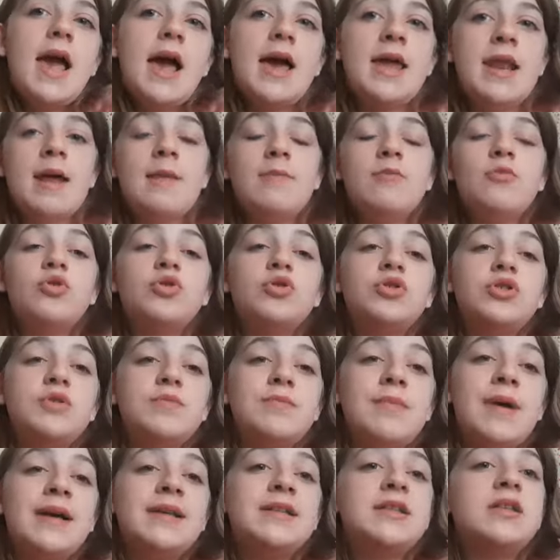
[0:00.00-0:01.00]
And I
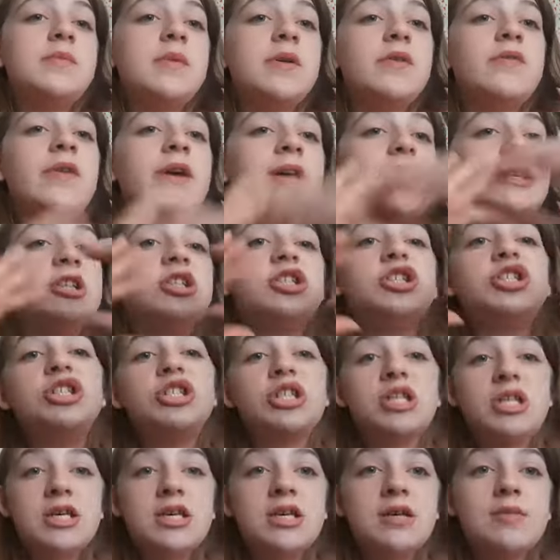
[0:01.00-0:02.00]
want mine to be really
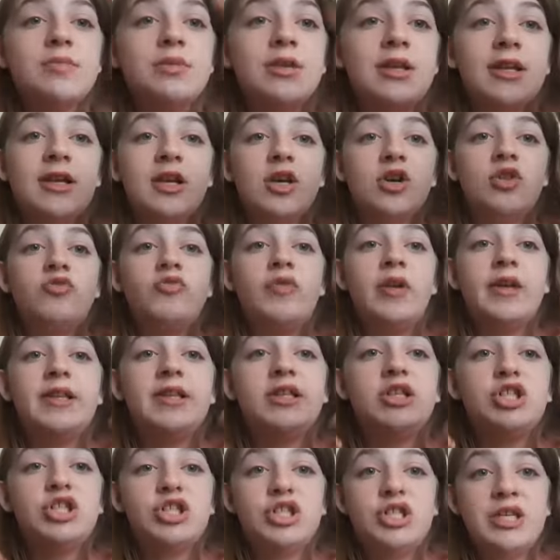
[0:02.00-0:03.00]
cheap, like a
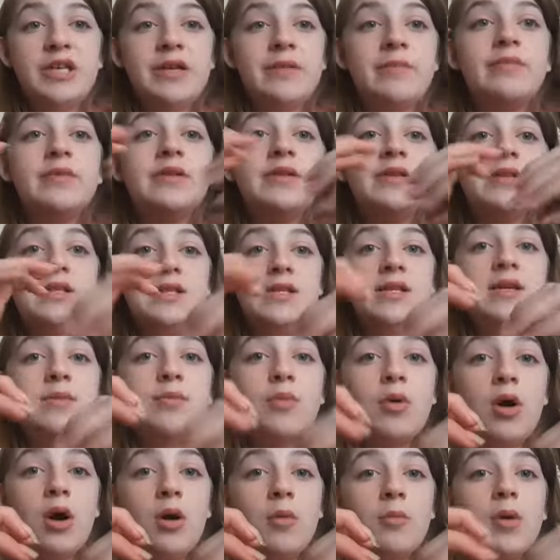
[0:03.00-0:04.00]
really cheap
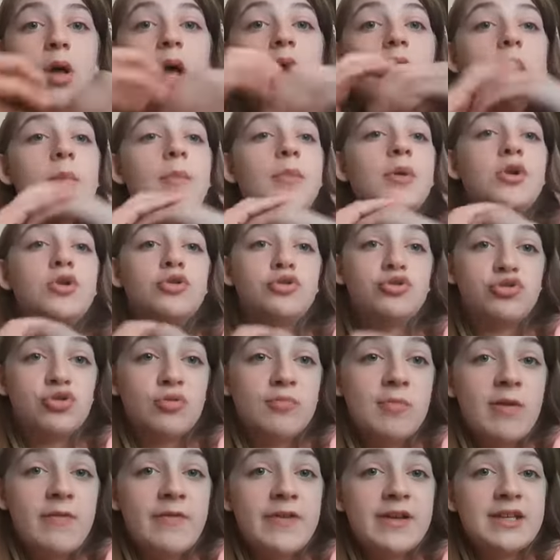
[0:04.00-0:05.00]
Depop, because
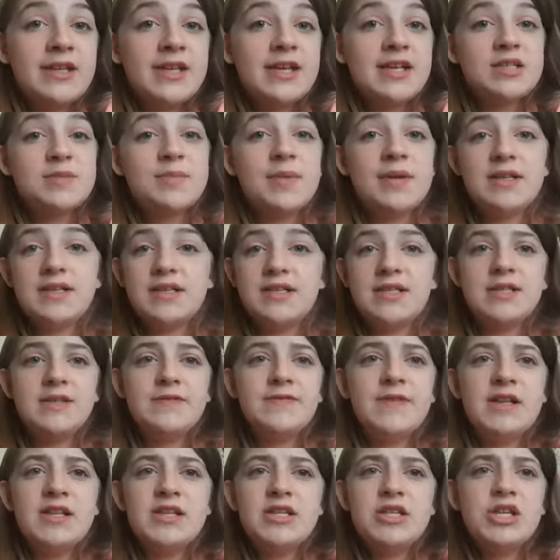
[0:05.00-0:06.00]
some are really
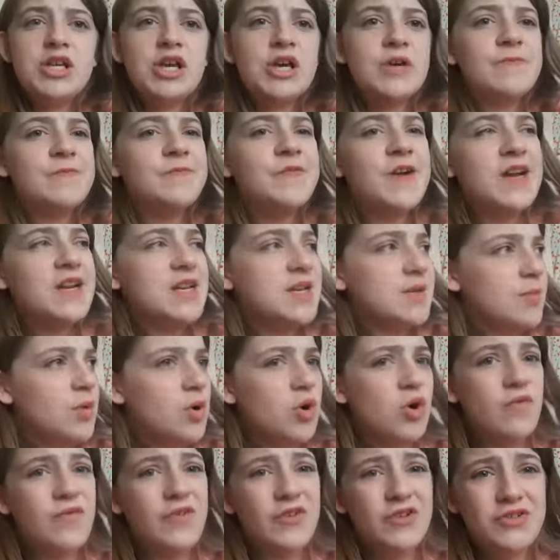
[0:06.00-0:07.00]
expensive and you can find them
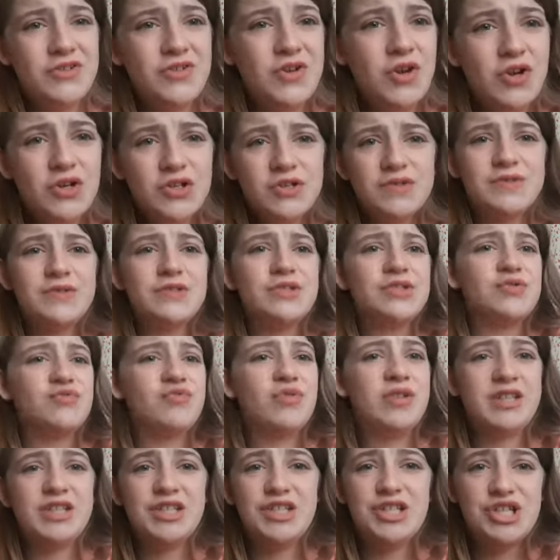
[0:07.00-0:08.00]
at other stores for
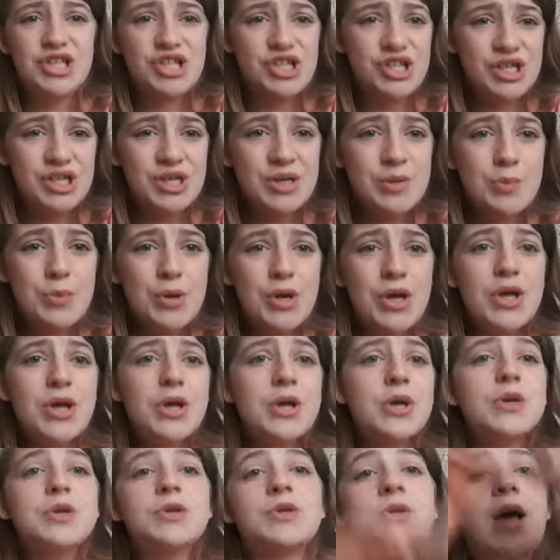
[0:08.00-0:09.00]
just really cheap.
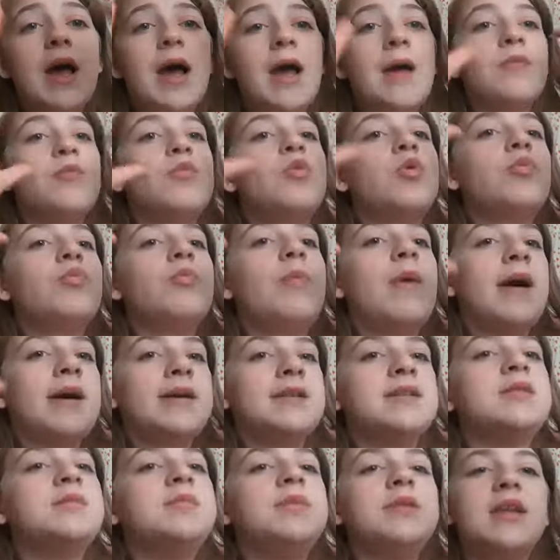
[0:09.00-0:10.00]
So I want
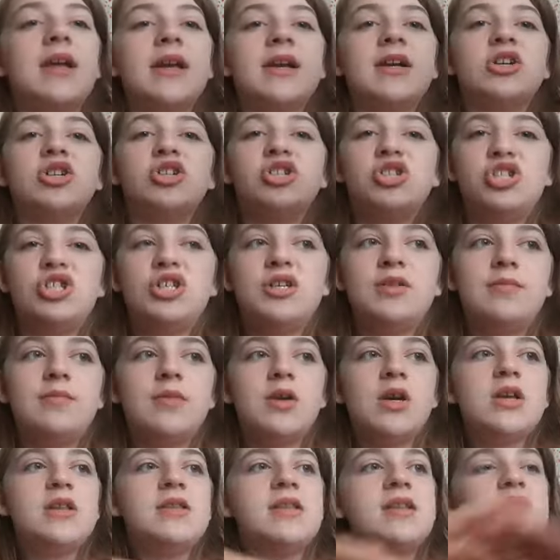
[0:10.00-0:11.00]
mine to be like a cheap,
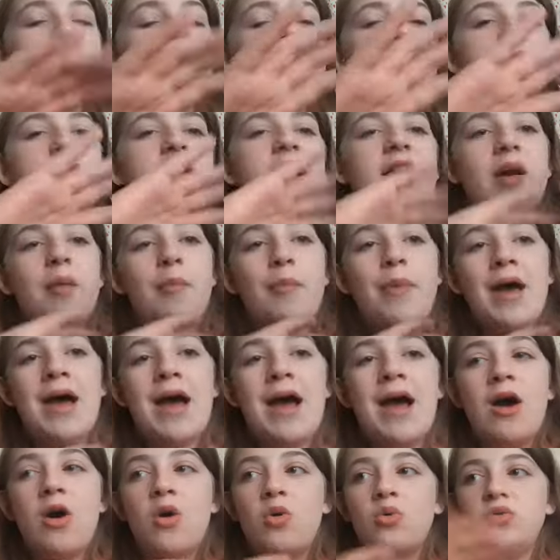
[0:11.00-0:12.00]
this would be like a
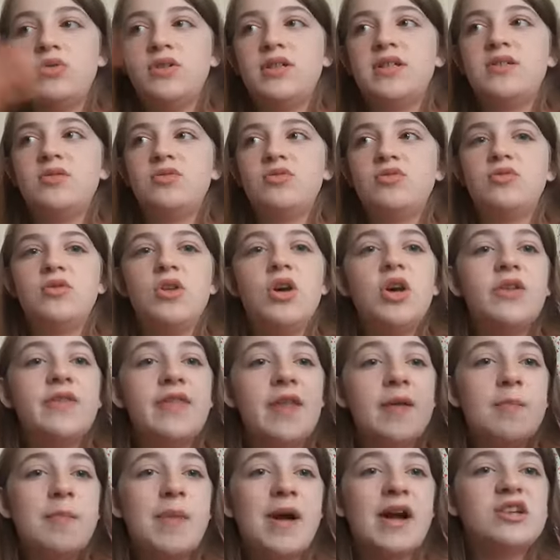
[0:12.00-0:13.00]
pound, this would,
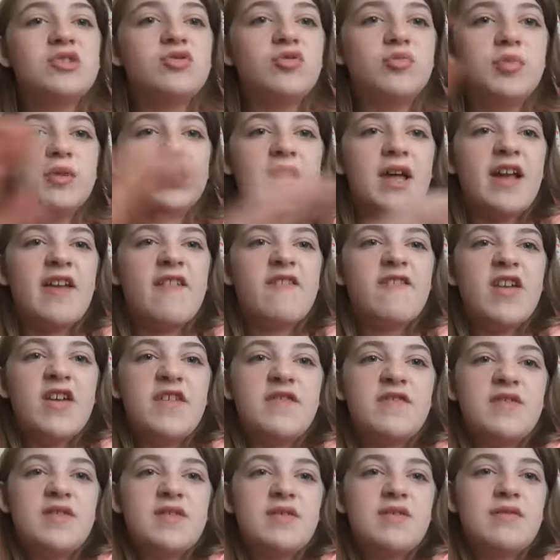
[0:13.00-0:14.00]
then bags would be like
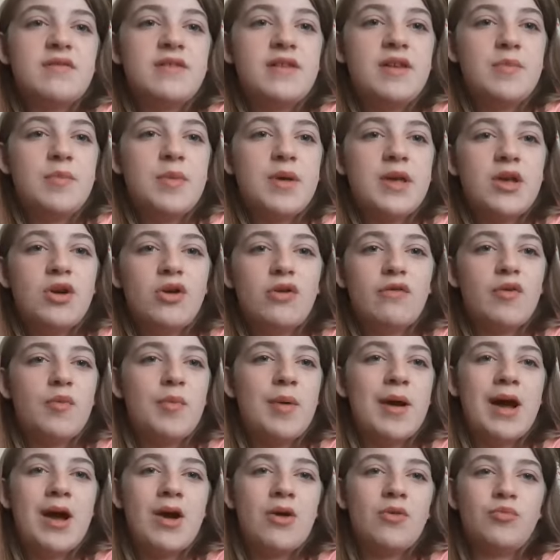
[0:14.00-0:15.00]
50p or a
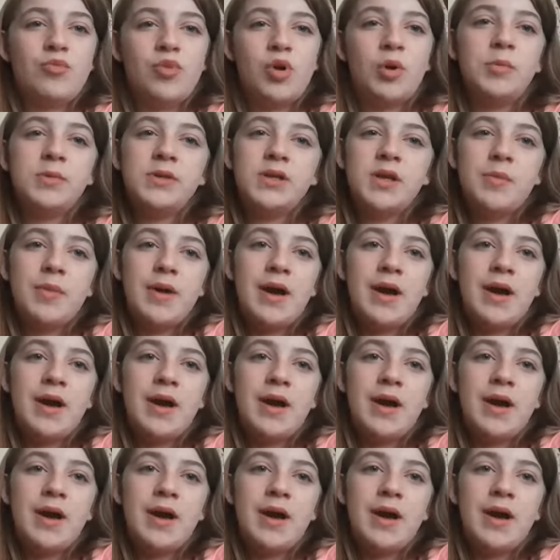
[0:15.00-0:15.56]
pound, probably a